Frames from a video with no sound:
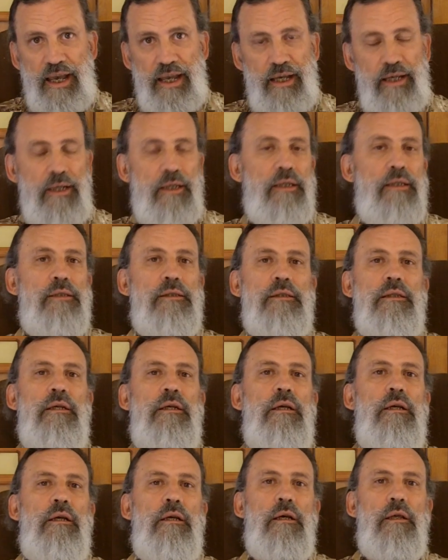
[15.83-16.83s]
eighties.
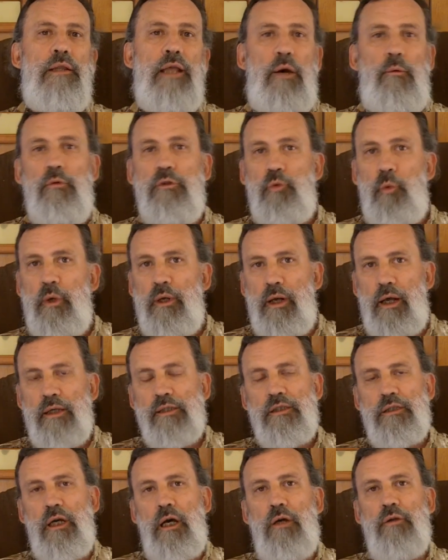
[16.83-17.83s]
That was when
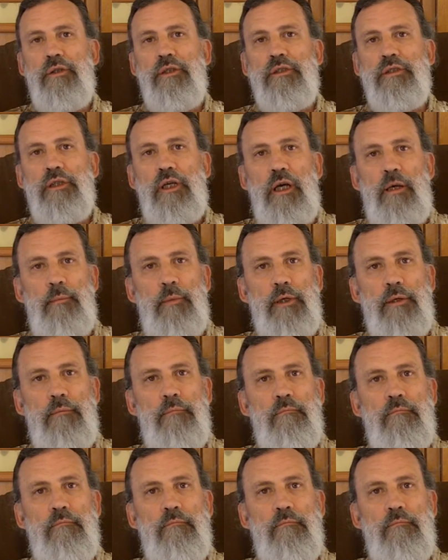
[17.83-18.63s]
I saw this coming.